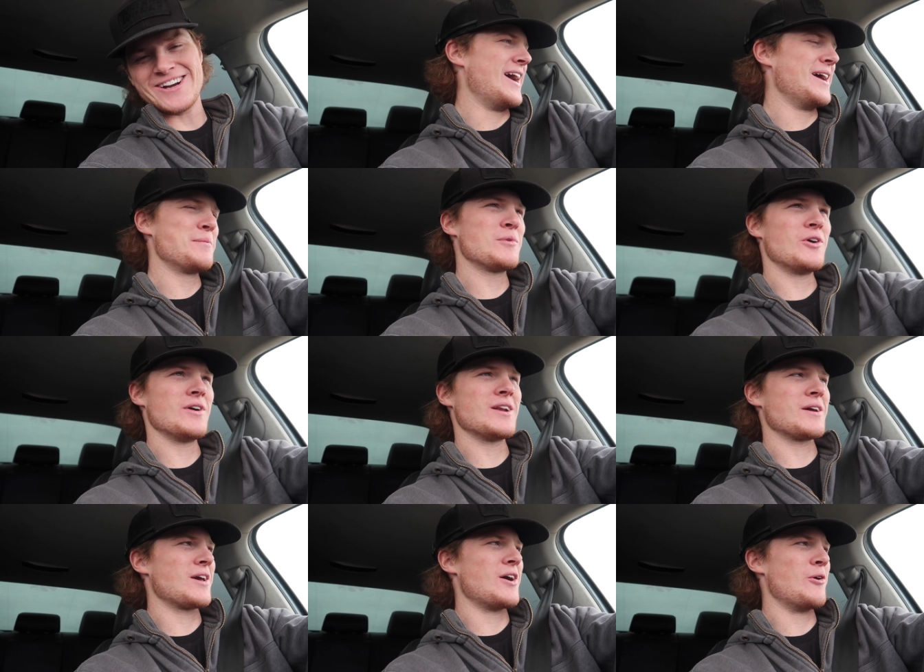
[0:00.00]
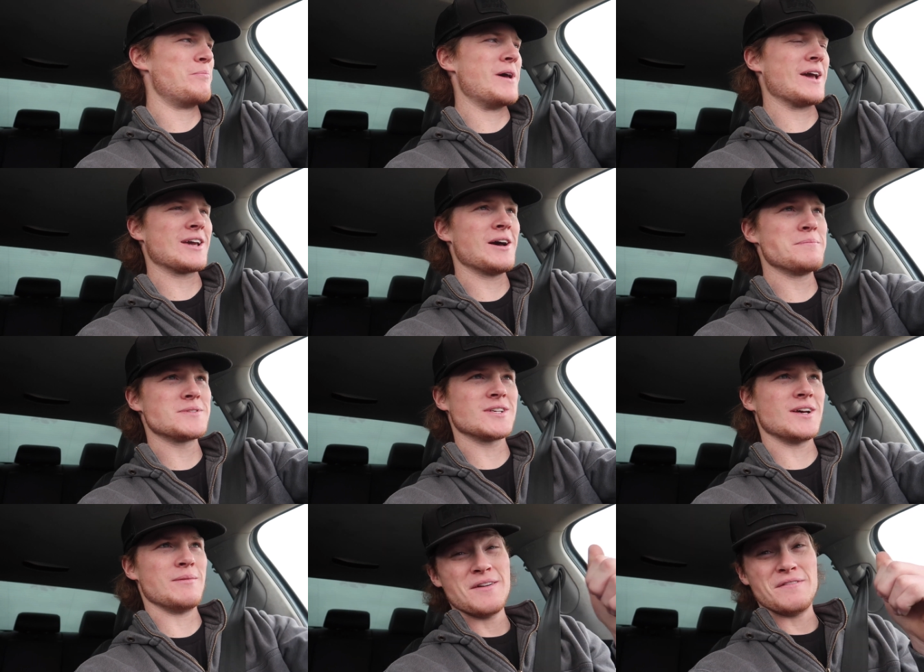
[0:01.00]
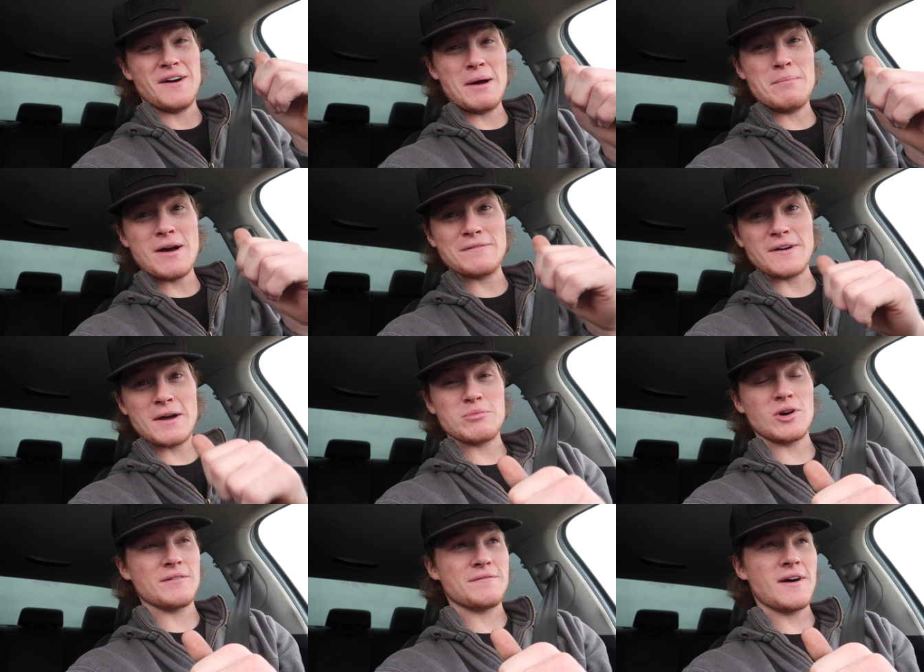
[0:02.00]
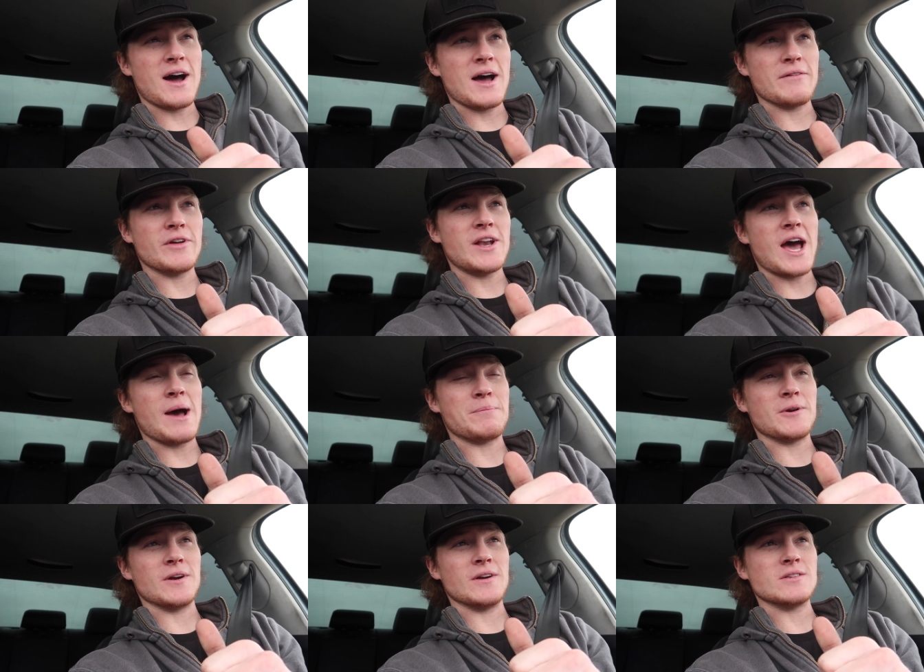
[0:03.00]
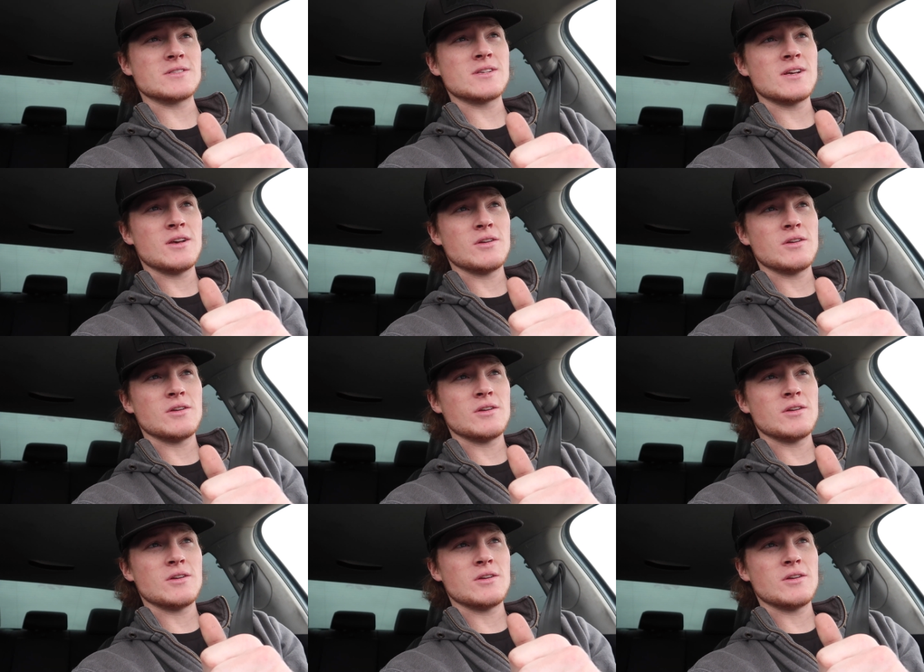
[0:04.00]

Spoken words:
I'm going to go pick up some 5x5.5 adapters